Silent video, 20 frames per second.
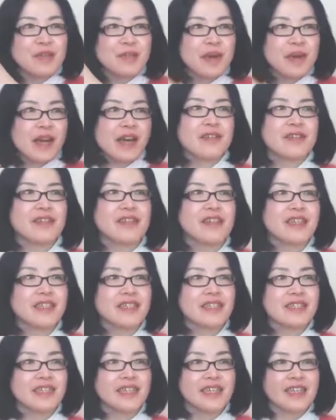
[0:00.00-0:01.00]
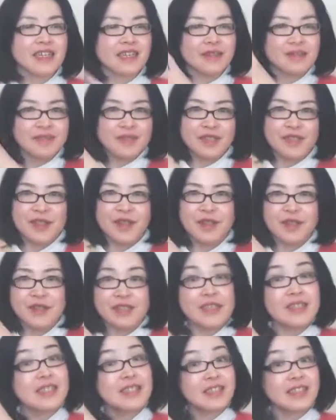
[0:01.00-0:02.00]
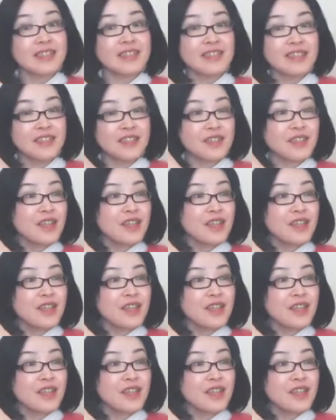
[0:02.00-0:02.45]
about the, in this